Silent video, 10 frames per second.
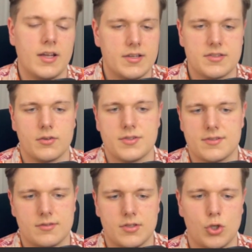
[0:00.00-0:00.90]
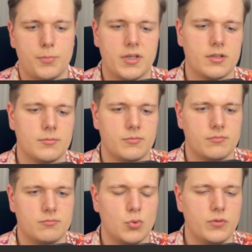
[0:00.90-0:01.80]
So it's a typical
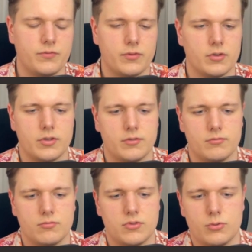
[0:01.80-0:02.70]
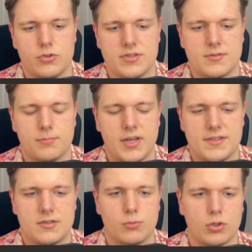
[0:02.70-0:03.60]
move, or to just place
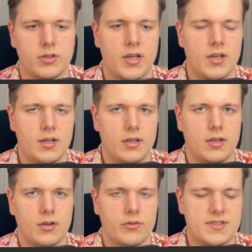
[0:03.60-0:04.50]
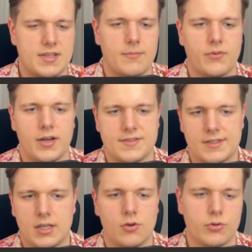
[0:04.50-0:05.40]
the rook on the same file as the
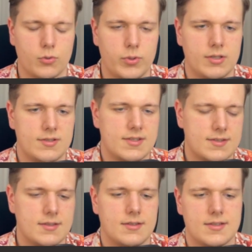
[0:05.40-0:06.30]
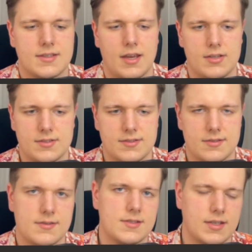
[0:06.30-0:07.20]
king or the queen. In this case,
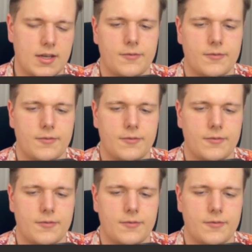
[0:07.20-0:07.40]
it's the king.